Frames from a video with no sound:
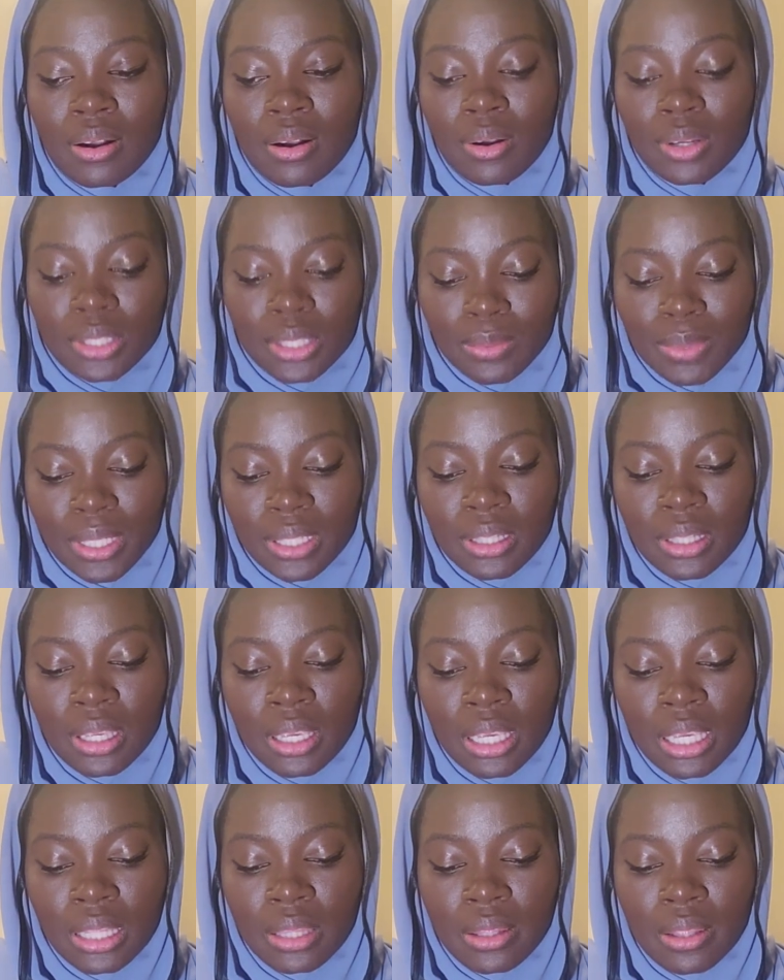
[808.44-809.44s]

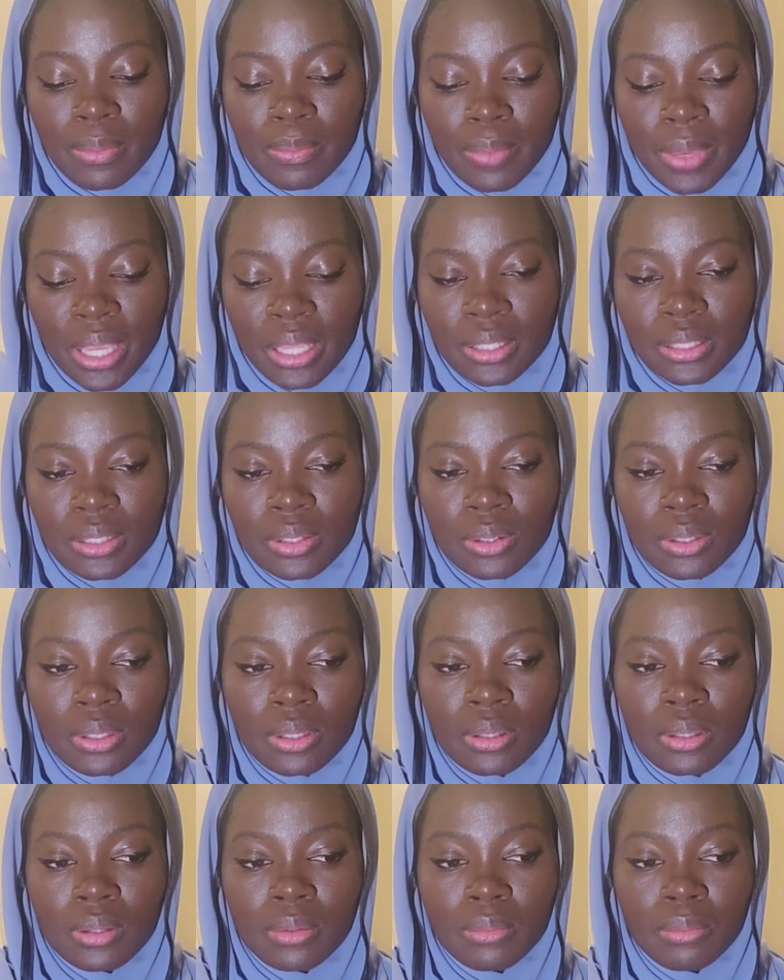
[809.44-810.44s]
ultimately, it depends
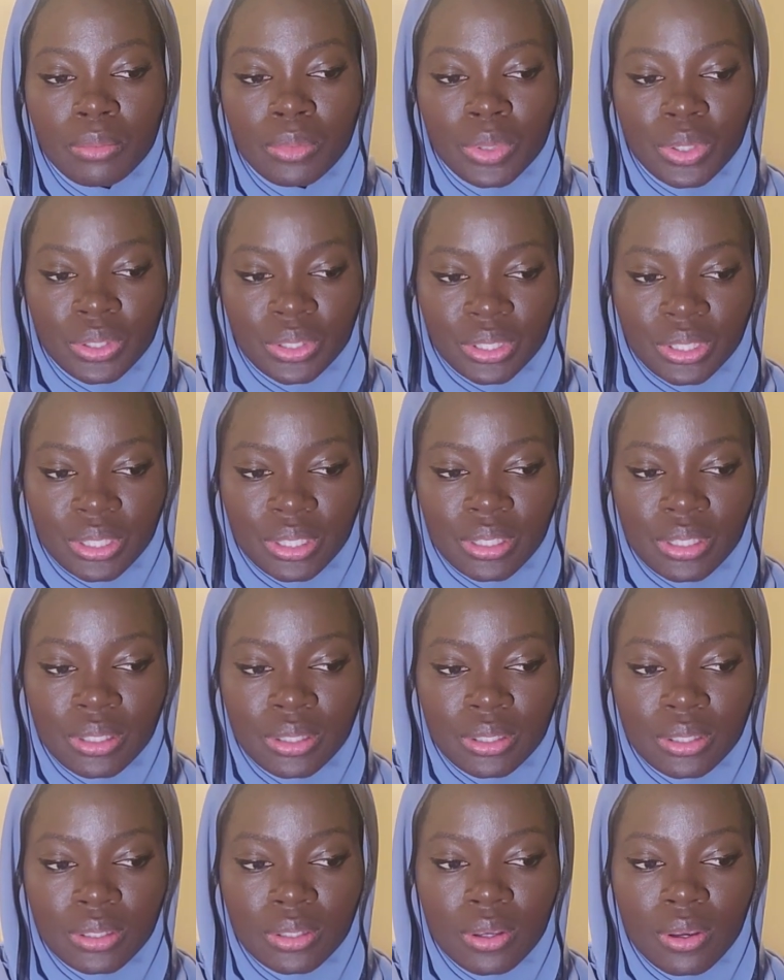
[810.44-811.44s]
on
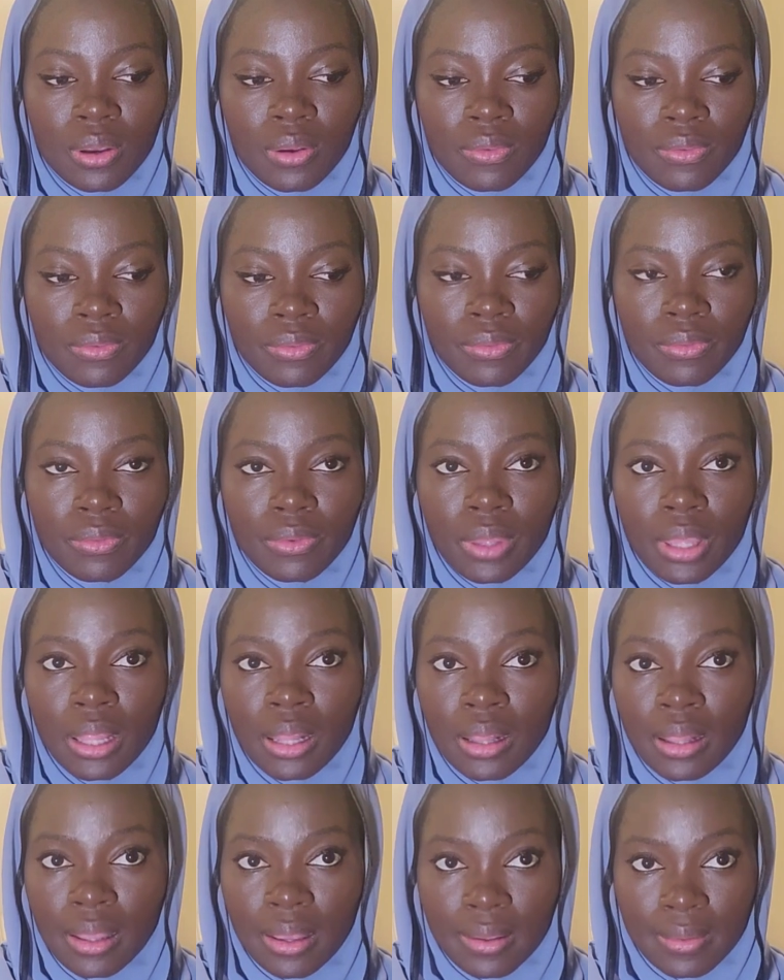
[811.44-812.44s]
mercies of
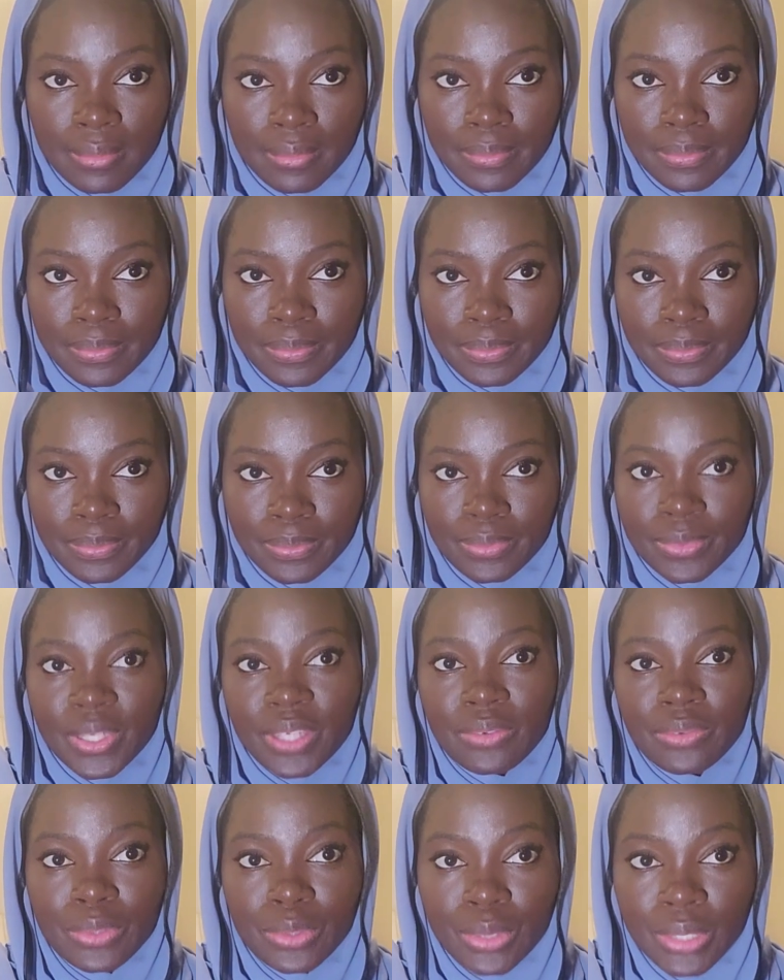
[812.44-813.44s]
Allah,
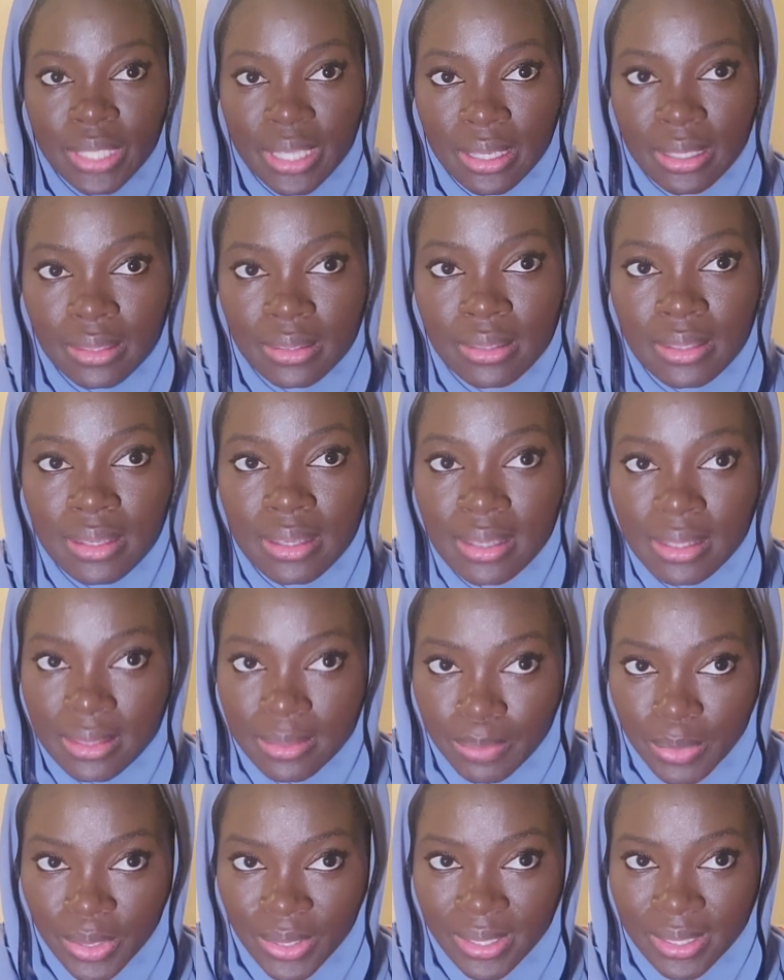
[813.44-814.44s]
if you gain
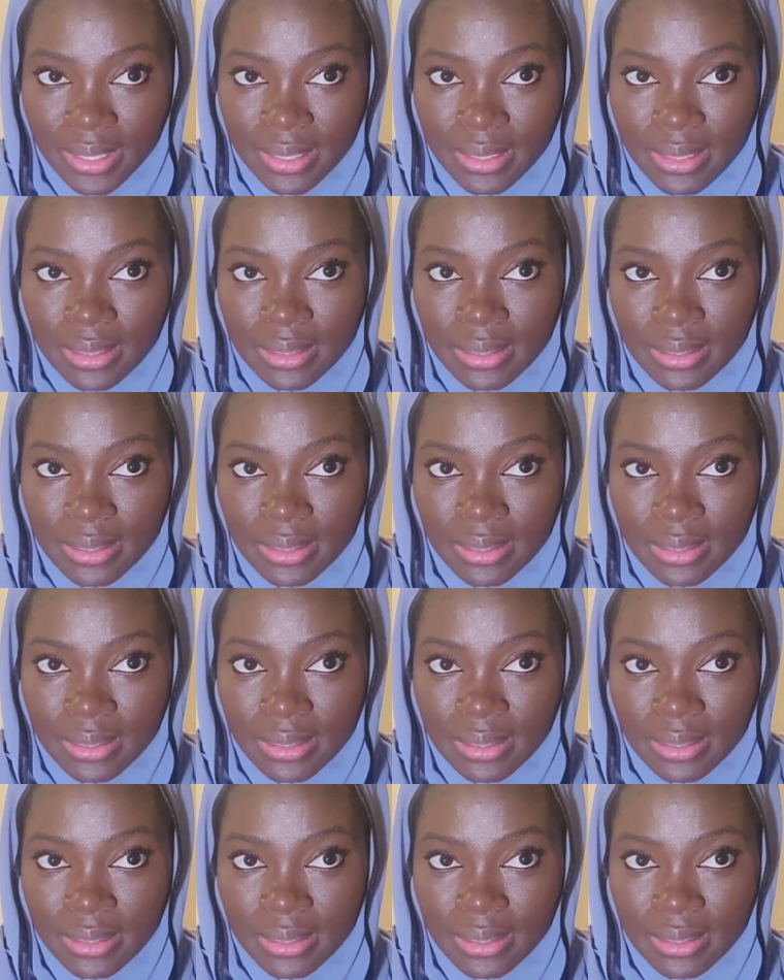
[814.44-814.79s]
His mercies.